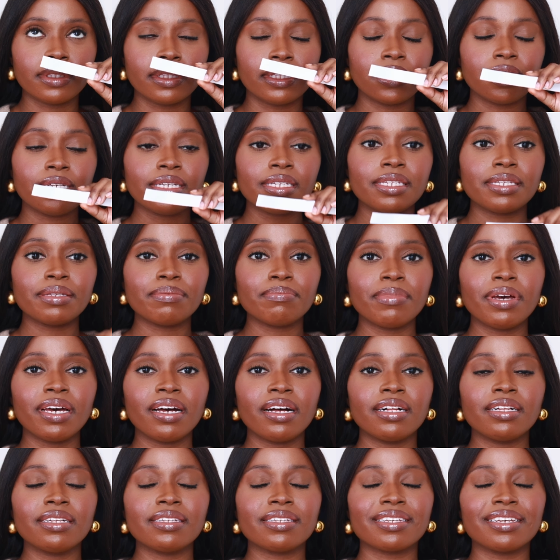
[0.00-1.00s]
This
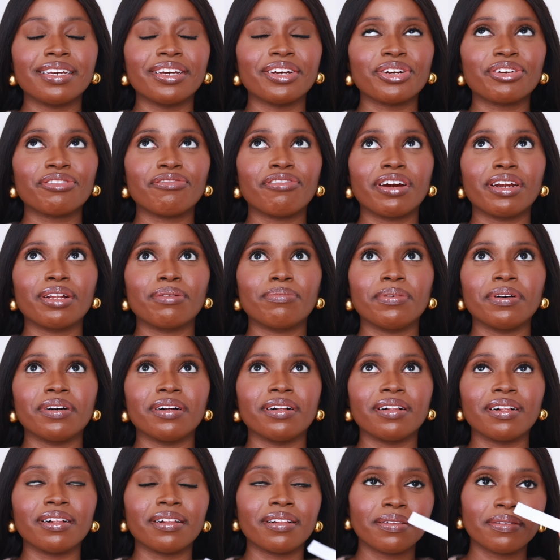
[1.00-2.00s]
smells
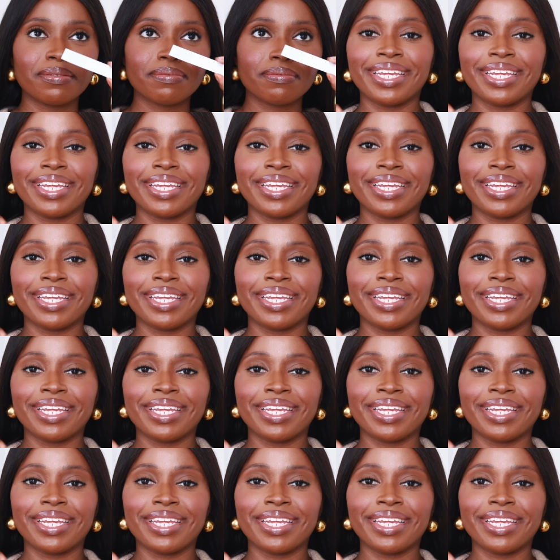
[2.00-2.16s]
incredible.